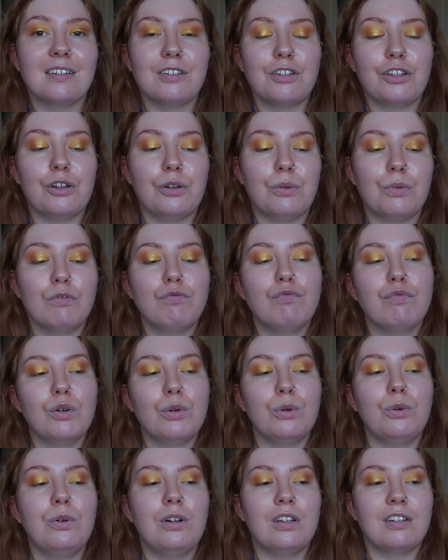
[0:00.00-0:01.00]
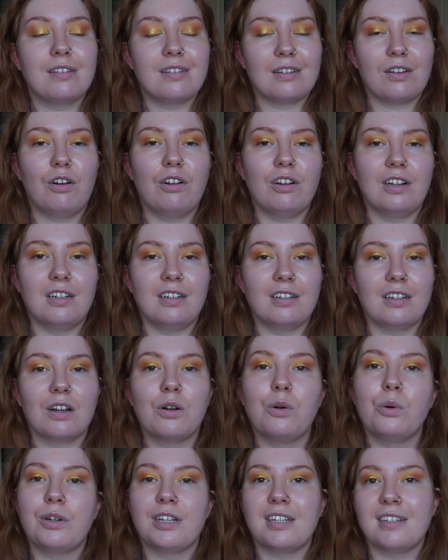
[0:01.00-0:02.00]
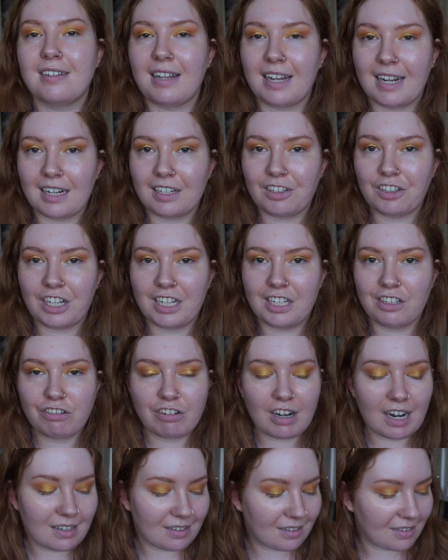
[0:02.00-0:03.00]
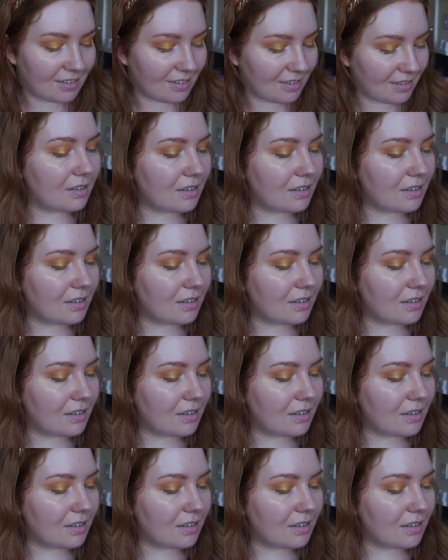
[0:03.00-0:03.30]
to rule Scotland according to English interests.